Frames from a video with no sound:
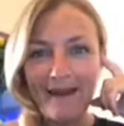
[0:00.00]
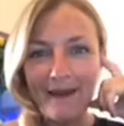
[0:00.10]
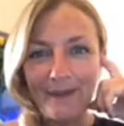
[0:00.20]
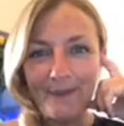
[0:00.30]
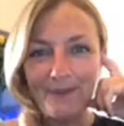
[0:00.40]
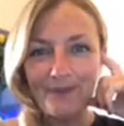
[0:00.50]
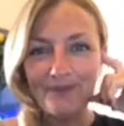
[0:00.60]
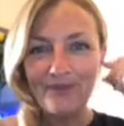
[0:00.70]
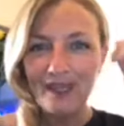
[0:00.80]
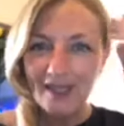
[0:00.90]
Um,
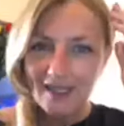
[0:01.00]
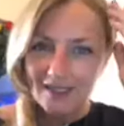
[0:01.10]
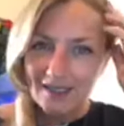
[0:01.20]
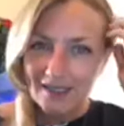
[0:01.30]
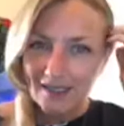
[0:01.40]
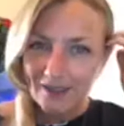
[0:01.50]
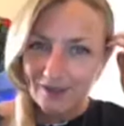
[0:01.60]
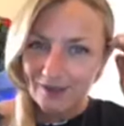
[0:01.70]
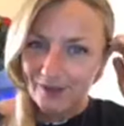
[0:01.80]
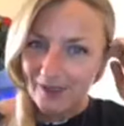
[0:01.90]

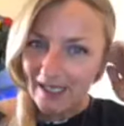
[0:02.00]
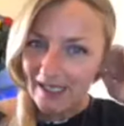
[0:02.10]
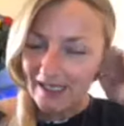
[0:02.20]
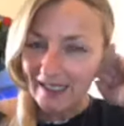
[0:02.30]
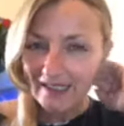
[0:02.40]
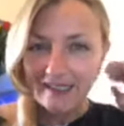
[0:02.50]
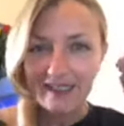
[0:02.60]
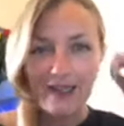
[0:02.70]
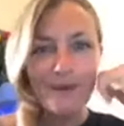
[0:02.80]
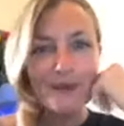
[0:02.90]
so uh, the other
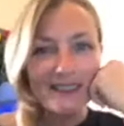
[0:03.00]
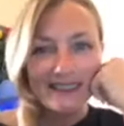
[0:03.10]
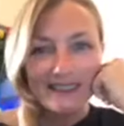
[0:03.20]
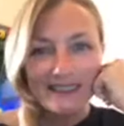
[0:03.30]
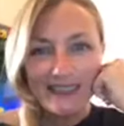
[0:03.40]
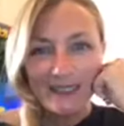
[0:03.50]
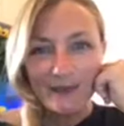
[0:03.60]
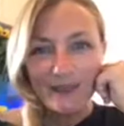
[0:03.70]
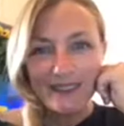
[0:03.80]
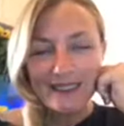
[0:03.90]
thing I wanted to say
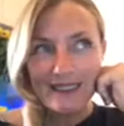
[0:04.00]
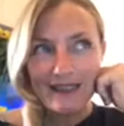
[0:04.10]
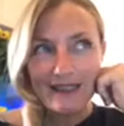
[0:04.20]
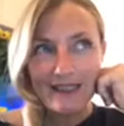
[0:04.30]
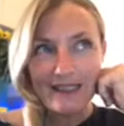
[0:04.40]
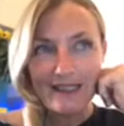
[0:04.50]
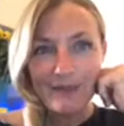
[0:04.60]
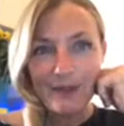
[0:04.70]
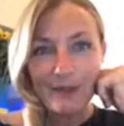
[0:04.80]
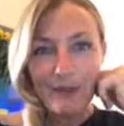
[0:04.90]
was
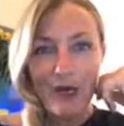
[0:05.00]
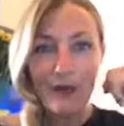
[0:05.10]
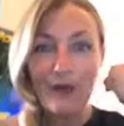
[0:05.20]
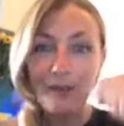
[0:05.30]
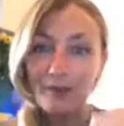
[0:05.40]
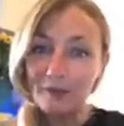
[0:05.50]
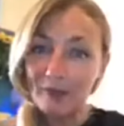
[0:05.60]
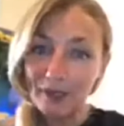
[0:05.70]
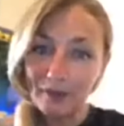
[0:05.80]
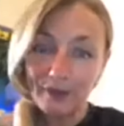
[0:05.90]
I put a poll up in
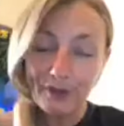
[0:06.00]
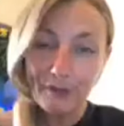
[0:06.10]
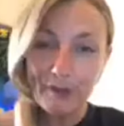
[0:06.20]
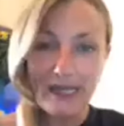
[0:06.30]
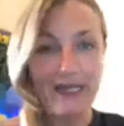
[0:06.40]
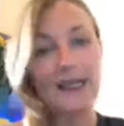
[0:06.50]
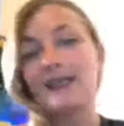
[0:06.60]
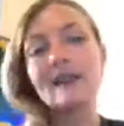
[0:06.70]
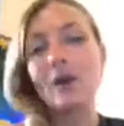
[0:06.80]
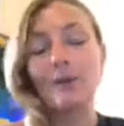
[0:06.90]
my group
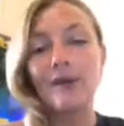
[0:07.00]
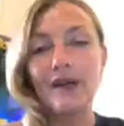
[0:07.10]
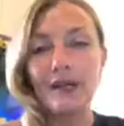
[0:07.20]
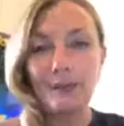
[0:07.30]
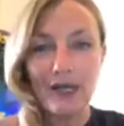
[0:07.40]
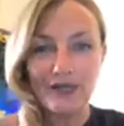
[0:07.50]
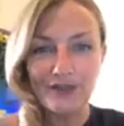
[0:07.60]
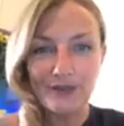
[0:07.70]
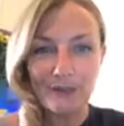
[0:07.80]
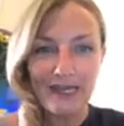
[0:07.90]
and um, on my
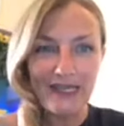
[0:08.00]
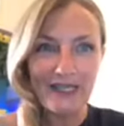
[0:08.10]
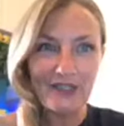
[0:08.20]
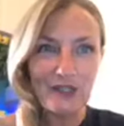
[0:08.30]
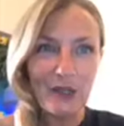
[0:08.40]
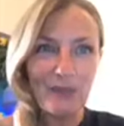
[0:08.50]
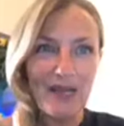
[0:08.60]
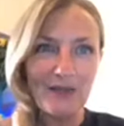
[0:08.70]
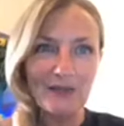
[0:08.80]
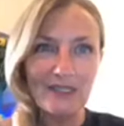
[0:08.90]
personal page
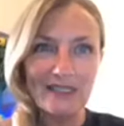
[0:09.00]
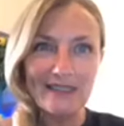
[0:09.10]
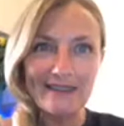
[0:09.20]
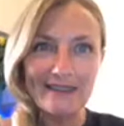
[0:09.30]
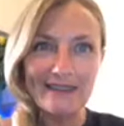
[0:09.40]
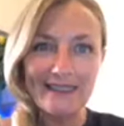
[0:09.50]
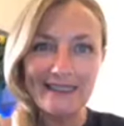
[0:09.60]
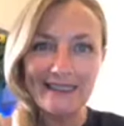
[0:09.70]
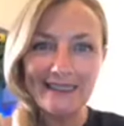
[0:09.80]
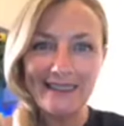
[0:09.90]
about
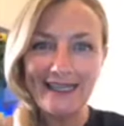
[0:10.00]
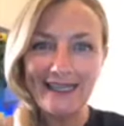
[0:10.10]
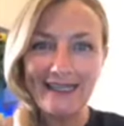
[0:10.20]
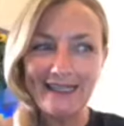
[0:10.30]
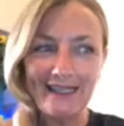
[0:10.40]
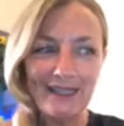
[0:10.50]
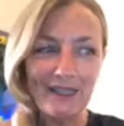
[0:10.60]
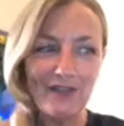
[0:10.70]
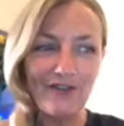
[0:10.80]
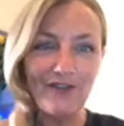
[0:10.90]
starting
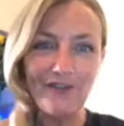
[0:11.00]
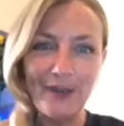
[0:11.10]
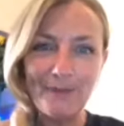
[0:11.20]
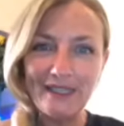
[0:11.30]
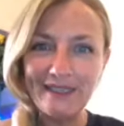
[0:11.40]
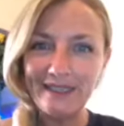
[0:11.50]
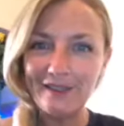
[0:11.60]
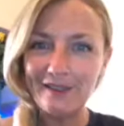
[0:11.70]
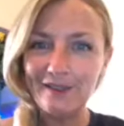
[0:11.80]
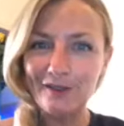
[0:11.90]
a
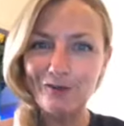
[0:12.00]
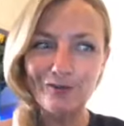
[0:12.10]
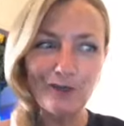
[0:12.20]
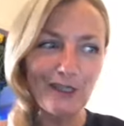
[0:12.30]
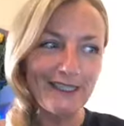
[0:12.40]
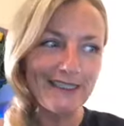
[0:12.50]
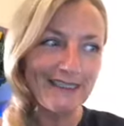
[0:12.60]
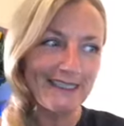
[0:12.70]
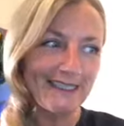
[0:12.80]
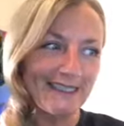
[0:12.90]
feminine
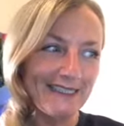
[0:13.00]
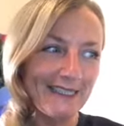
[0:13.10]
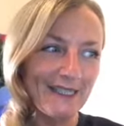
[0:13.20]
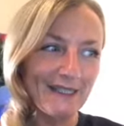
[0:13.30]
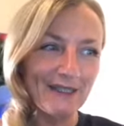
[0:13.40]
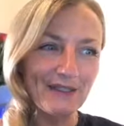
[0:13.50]
rising,